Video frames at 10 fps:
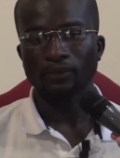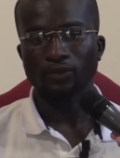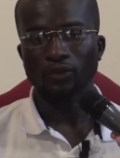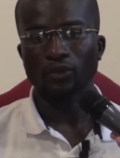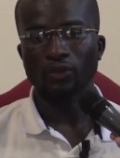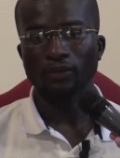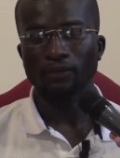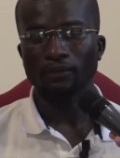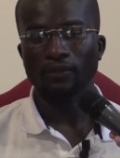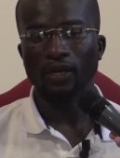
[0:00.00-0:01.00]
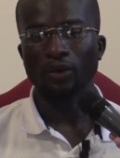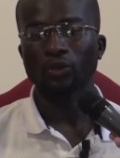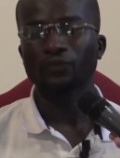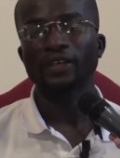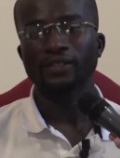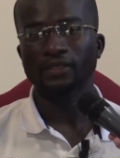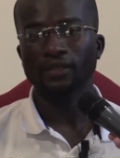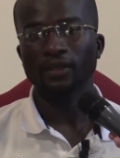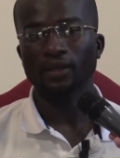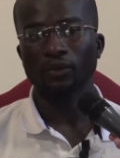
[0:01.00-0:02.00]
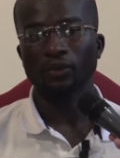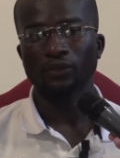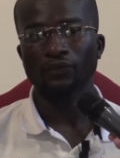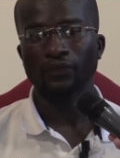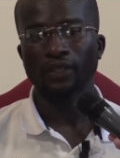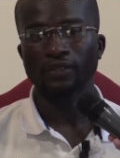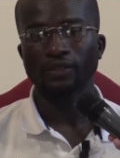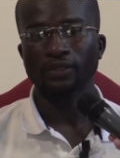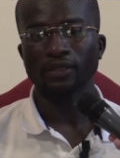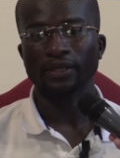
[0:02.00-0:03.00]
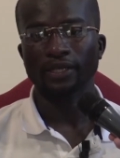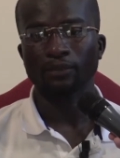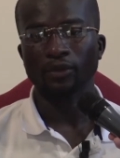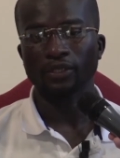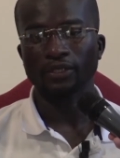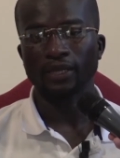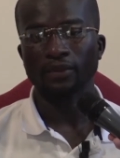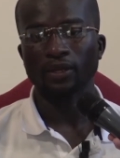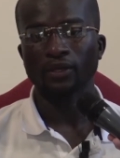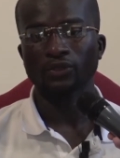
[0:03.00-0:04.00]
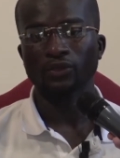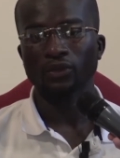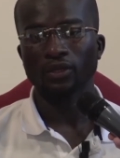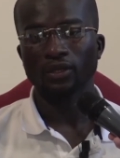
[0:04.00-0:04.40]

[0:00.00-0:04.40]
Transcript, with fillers: So I was faint. I was faint at that point in time. I was so,